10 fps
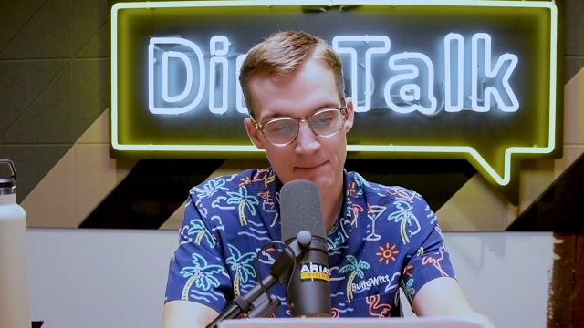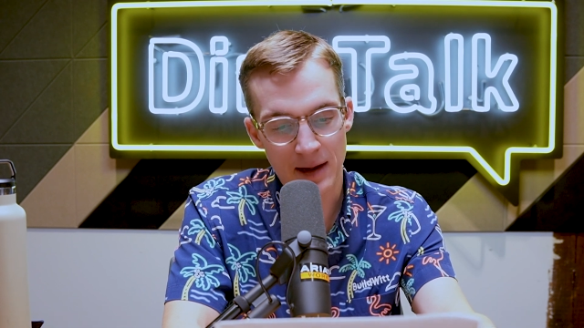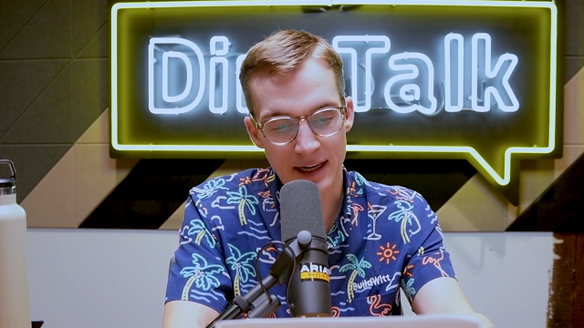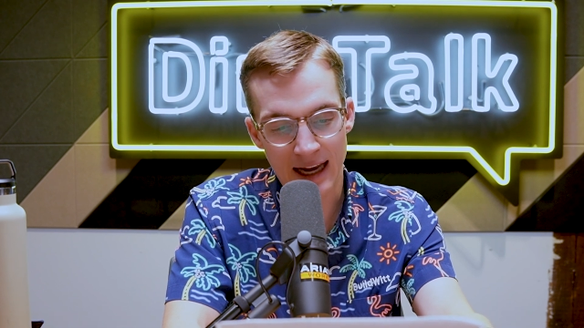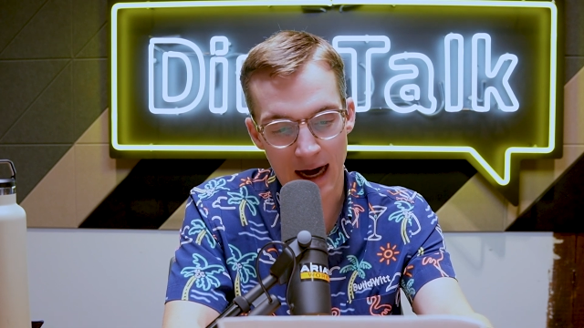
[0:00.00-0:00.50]

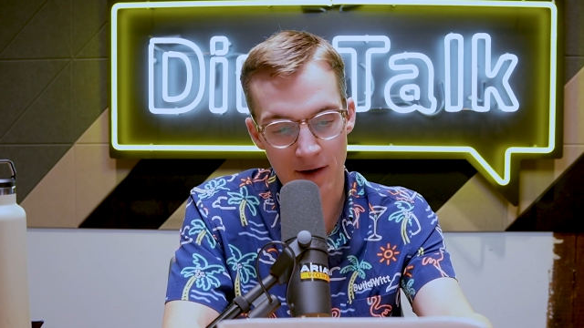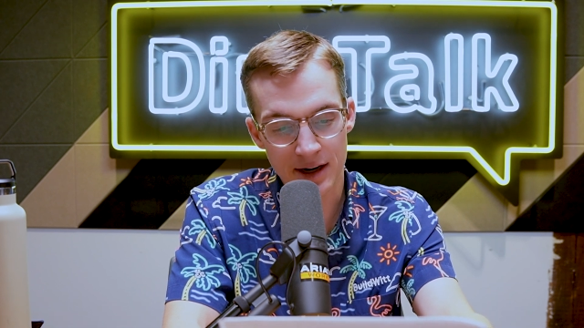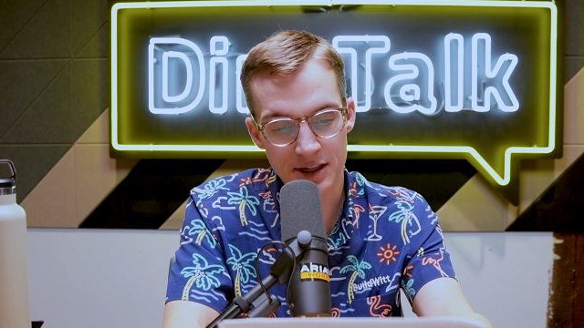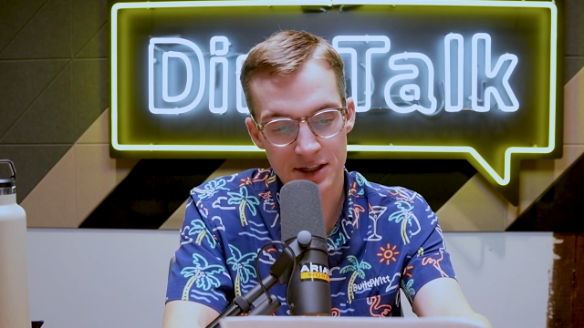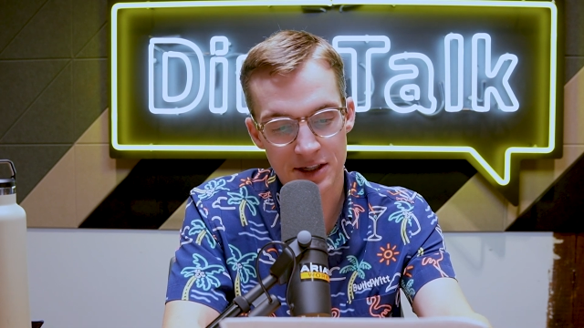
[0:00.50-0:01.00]
and
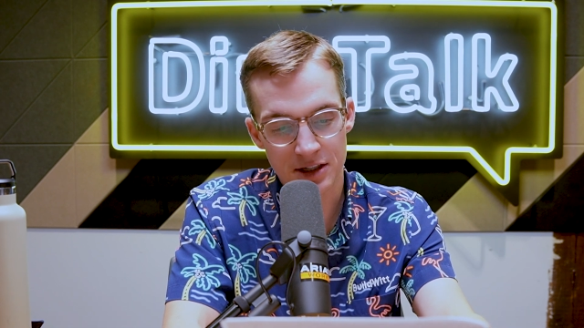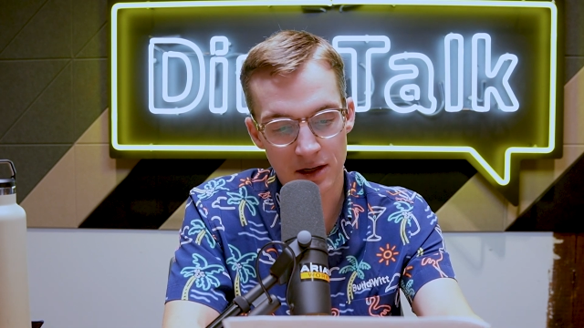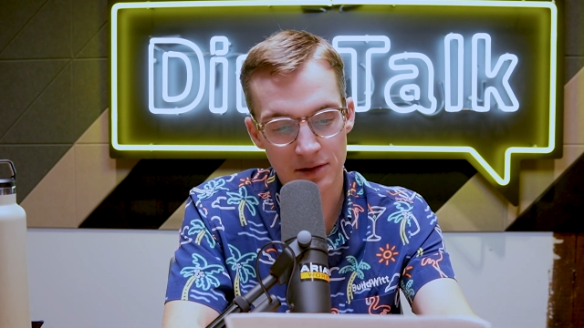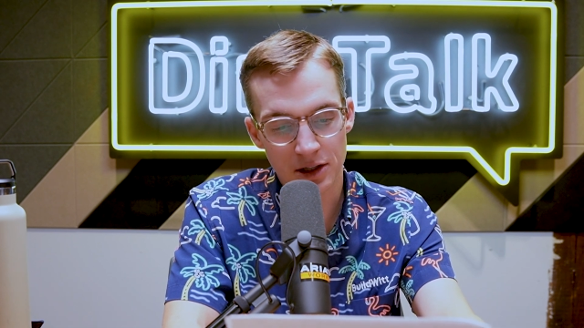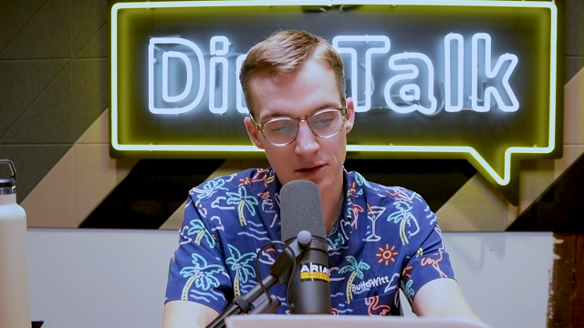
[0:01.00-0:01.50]
carries
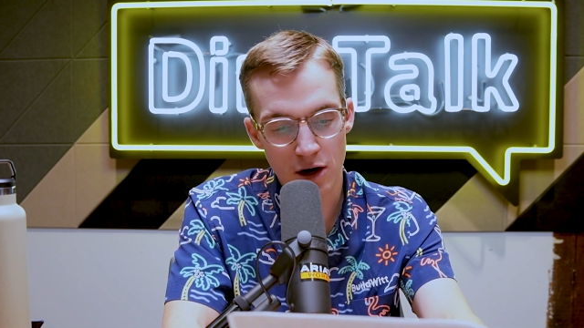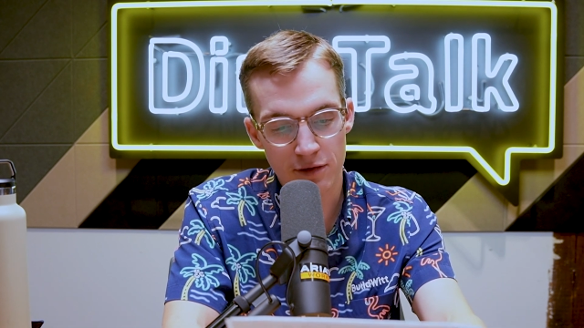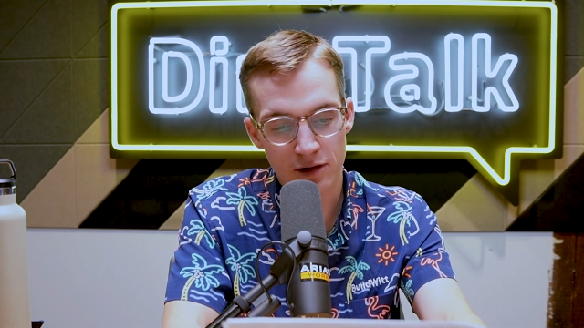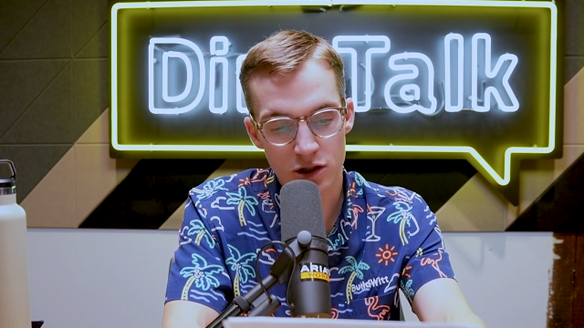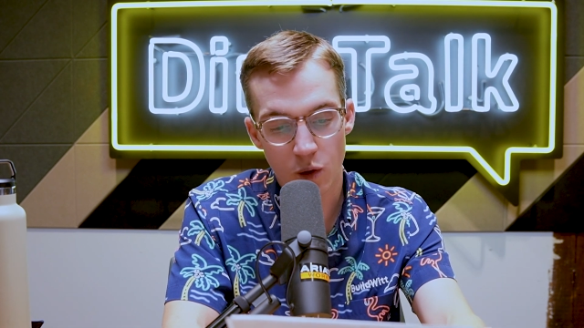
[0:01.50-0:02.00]
a little
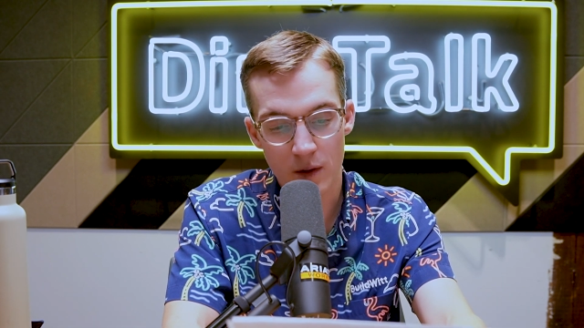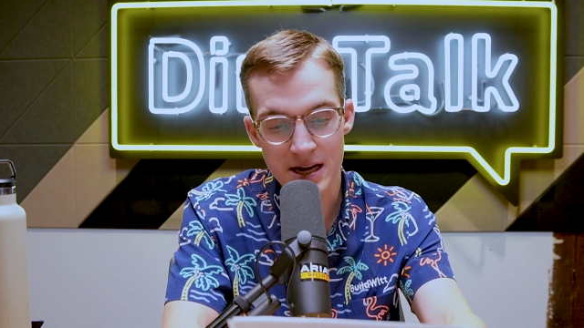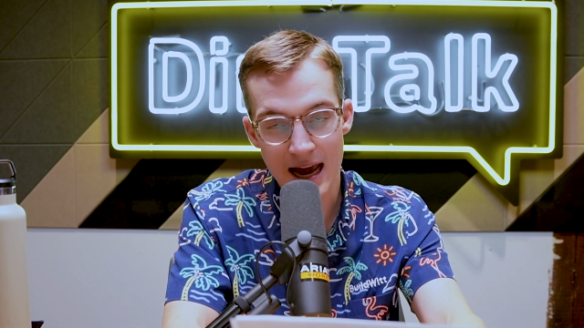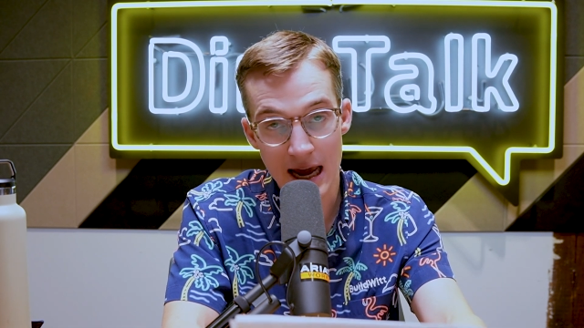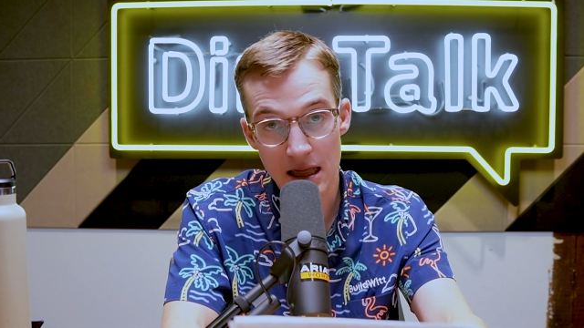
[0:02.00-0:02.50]
over
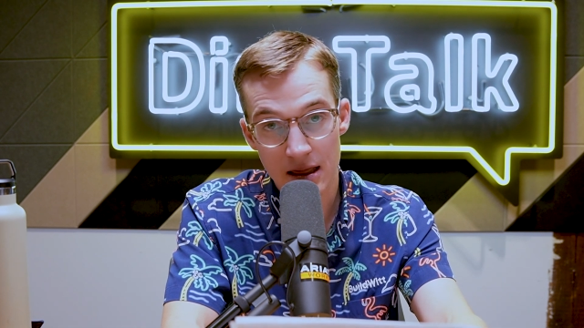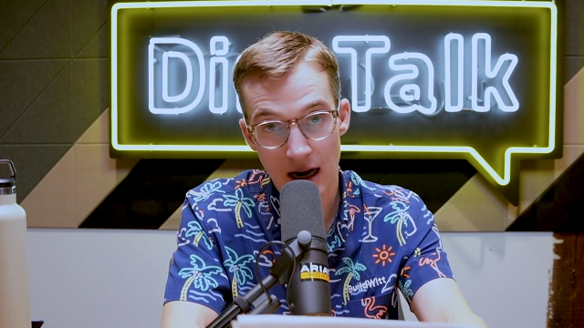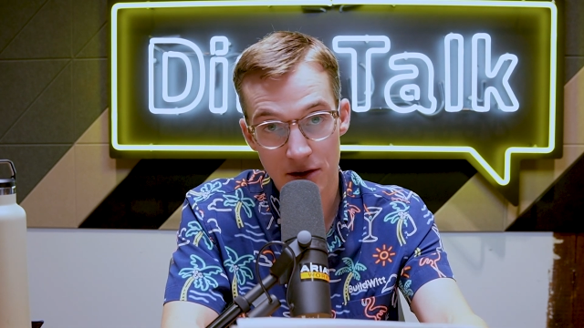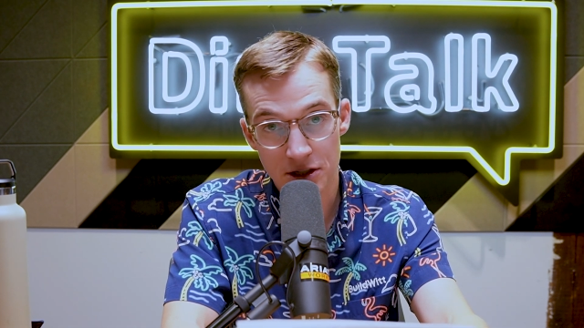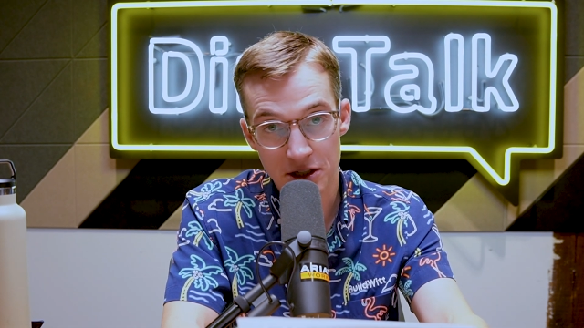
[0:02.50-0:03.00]

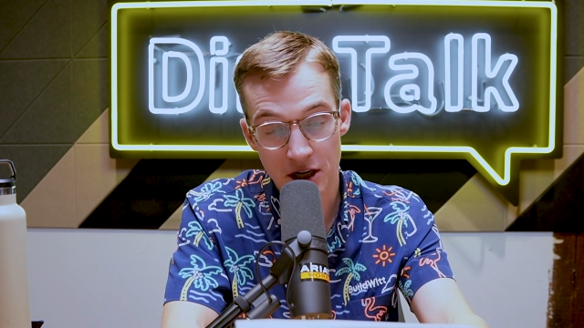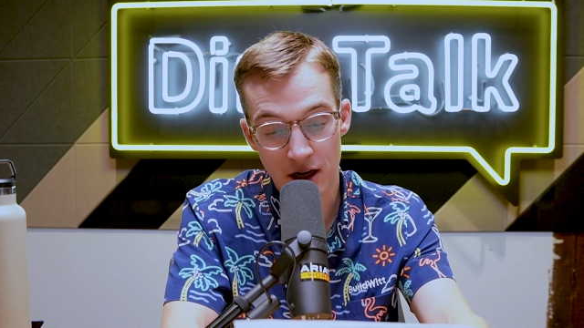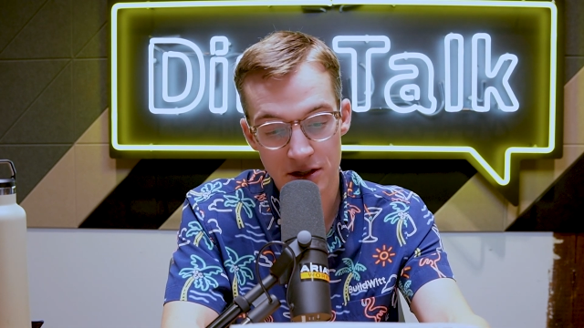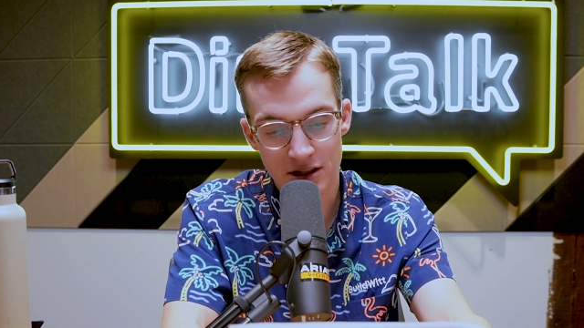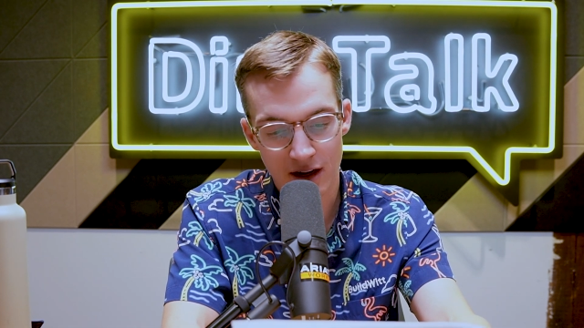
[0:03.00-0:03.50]
28,000
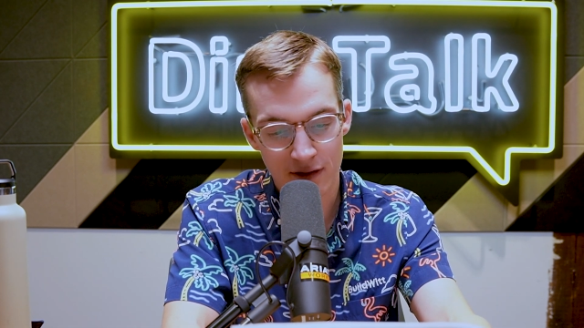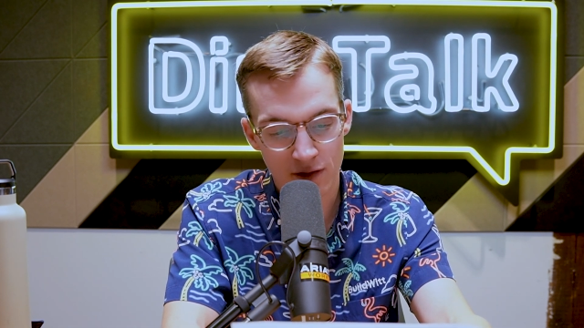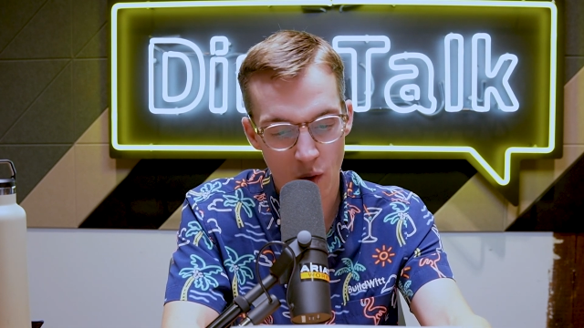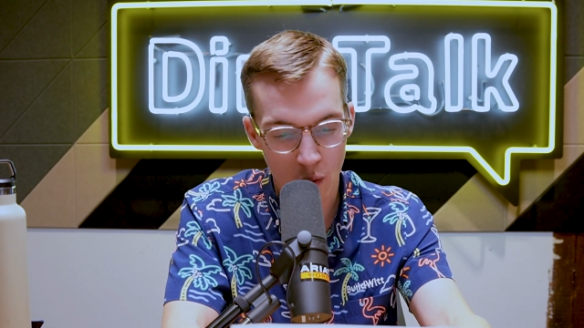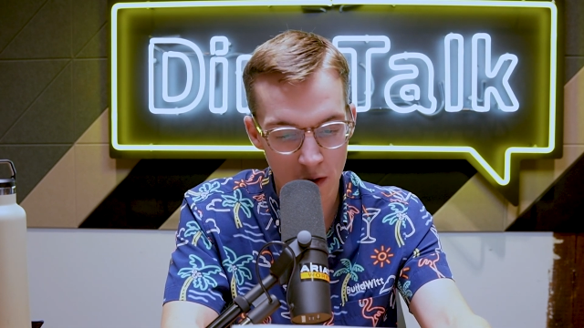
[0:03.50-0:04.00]
tons
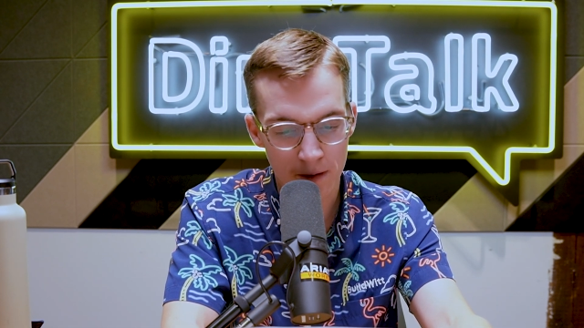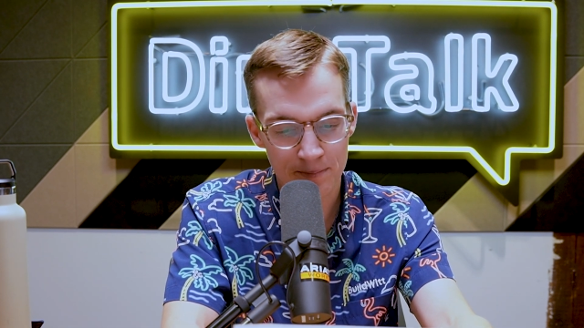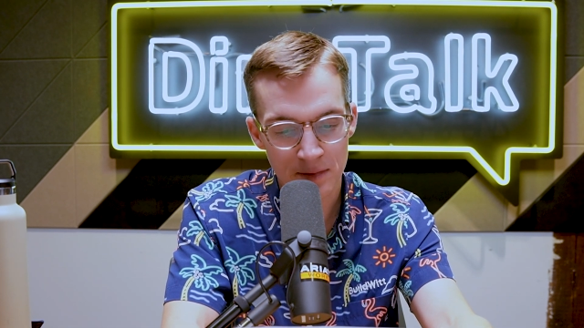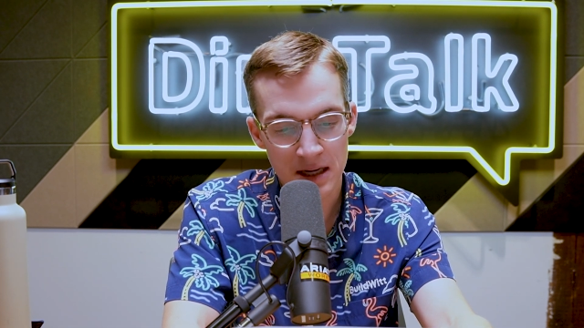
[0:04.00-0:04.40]
of ore.